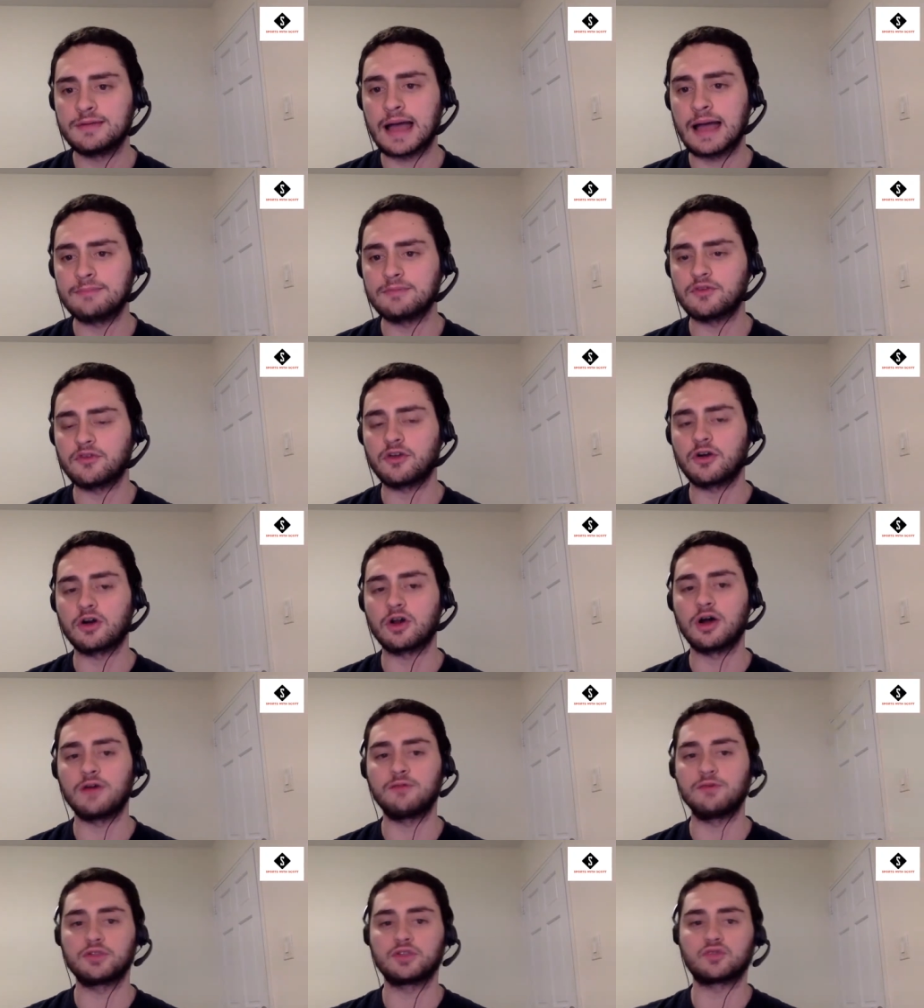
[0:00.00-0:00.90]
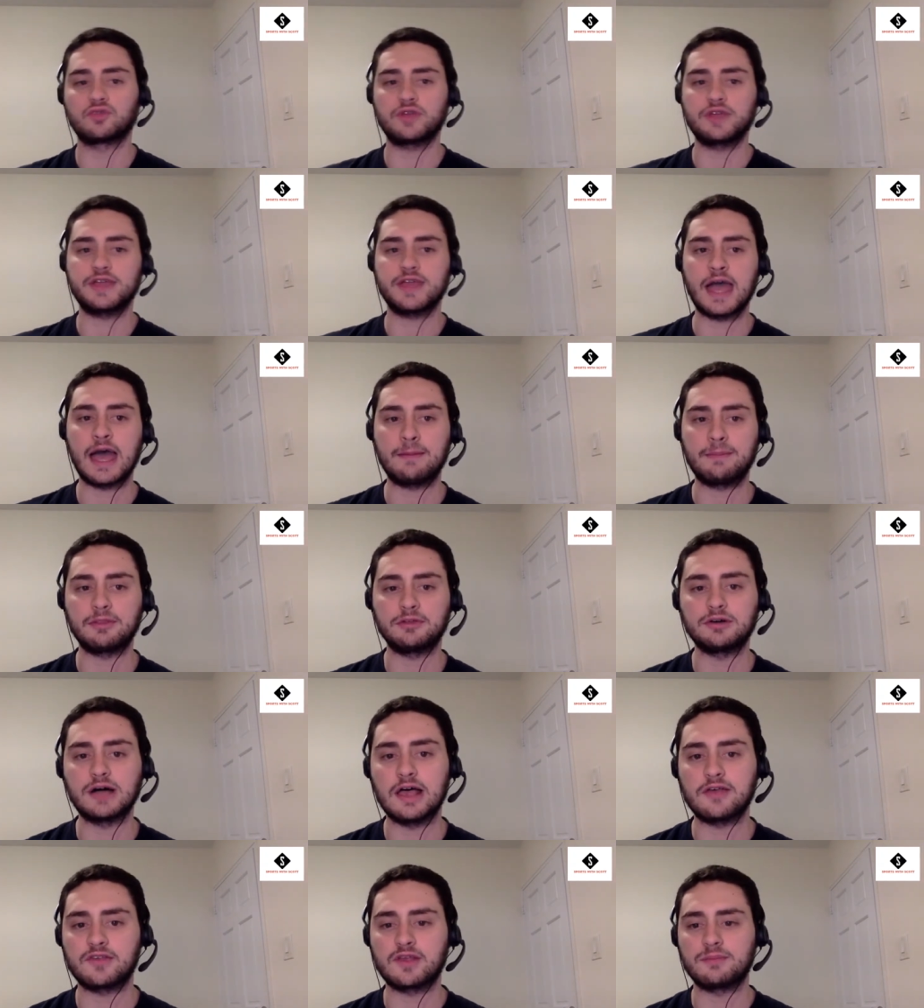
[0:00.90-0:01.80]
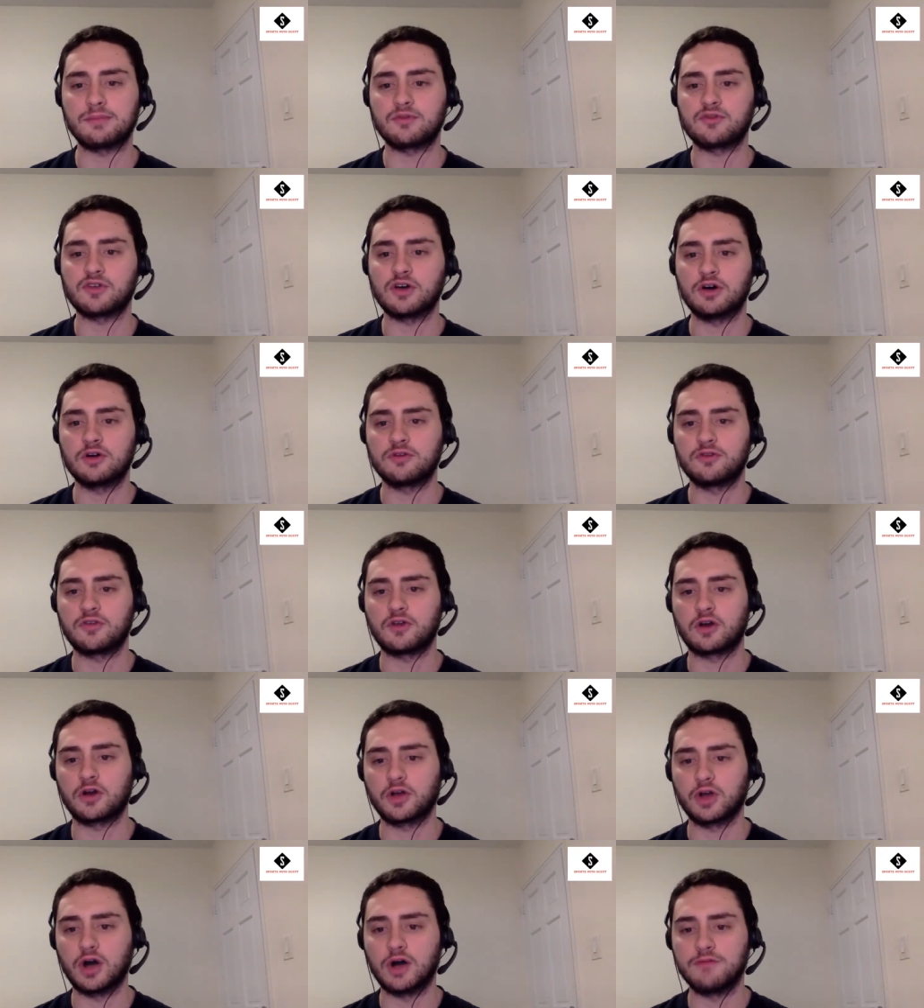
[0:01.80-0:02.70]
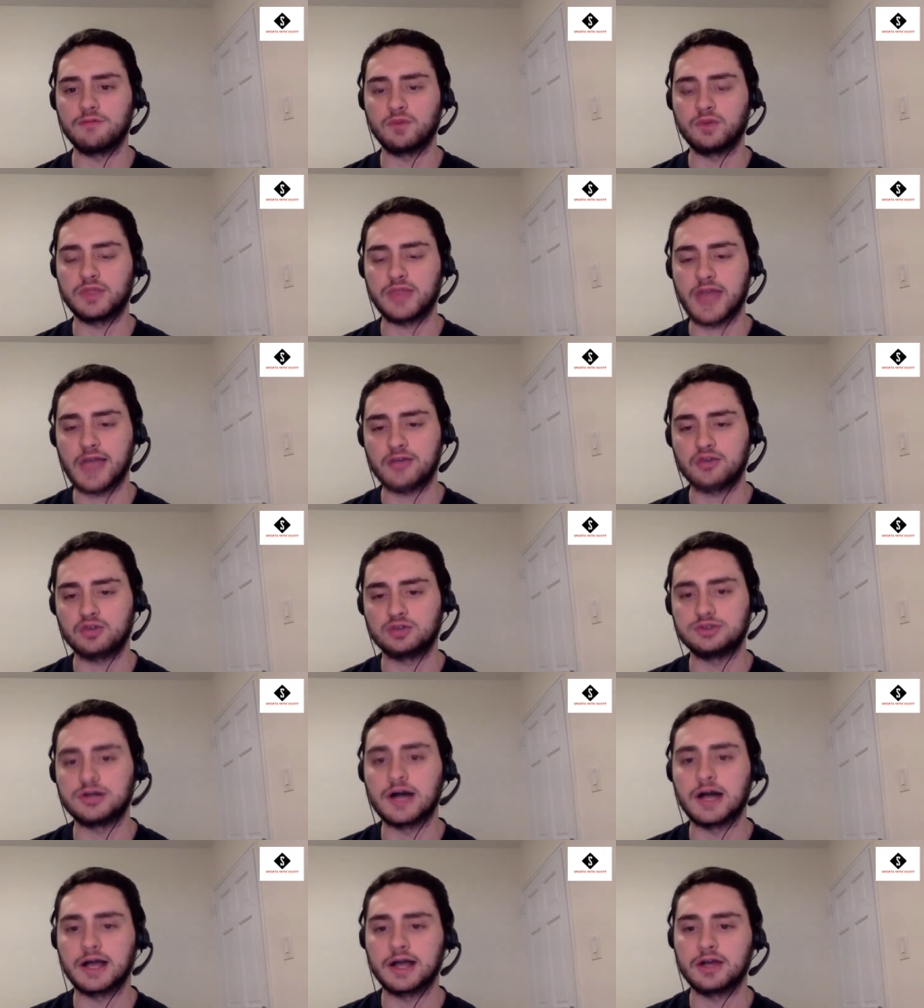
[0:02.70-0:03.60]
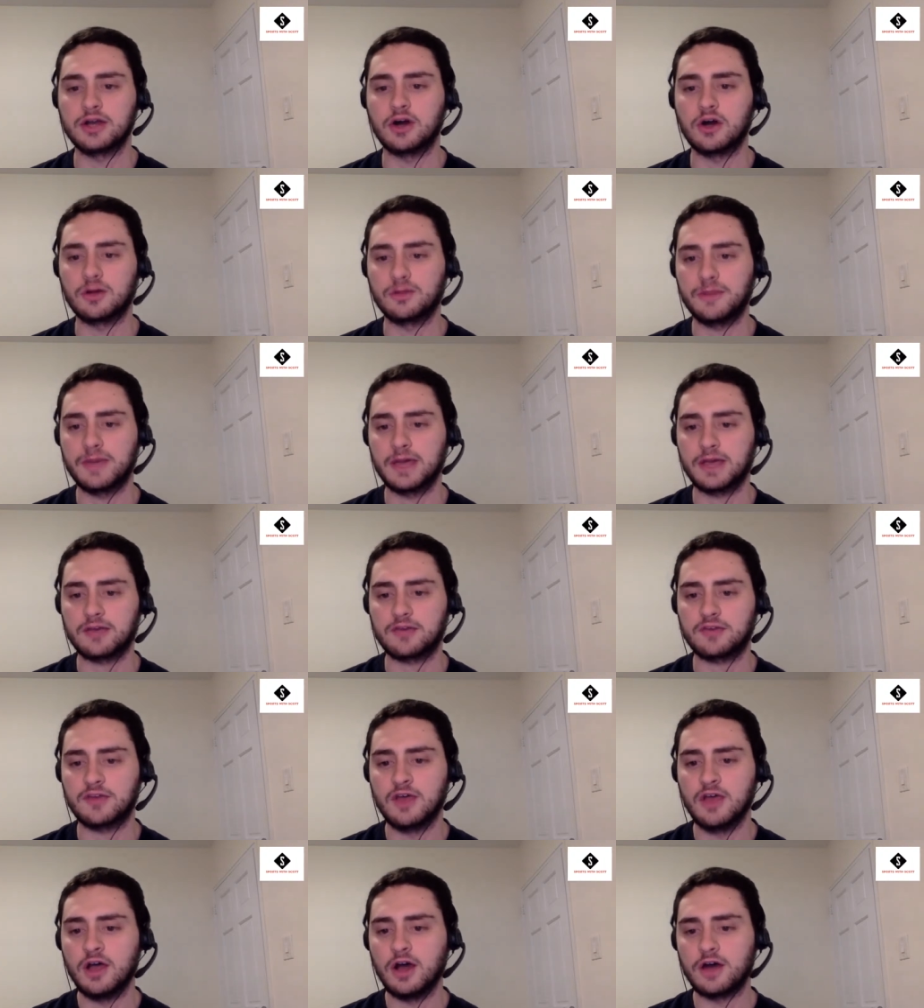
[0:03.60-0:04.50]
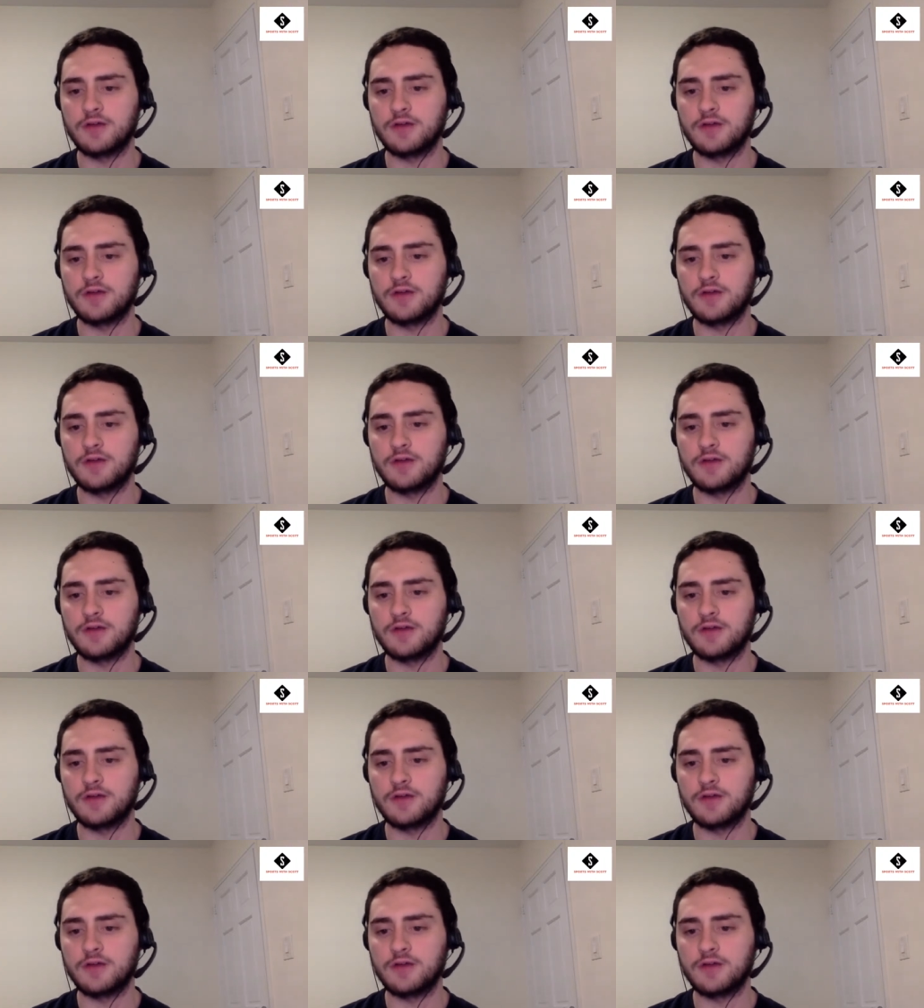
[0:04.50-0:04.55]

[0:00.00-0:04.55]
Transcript: time to start off with the recap of the last episode, starting off with the actual lock and dog picks.